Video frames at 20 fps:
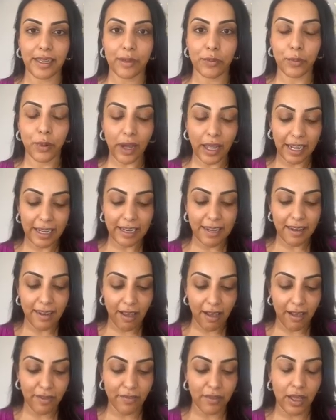What I
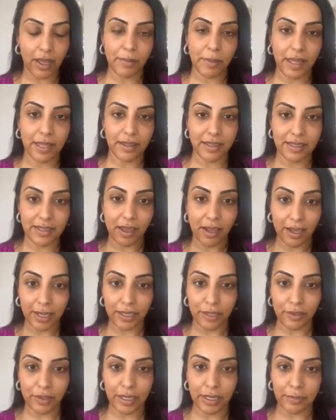love about this eye
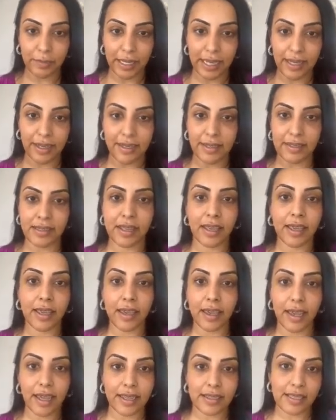cream is
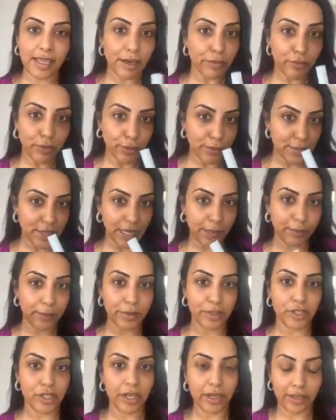it's at room
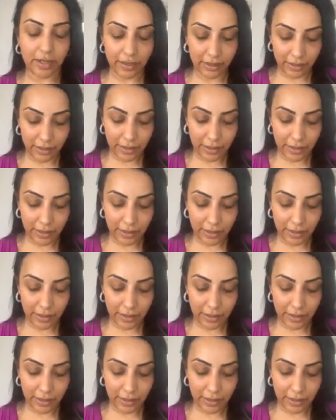temperature,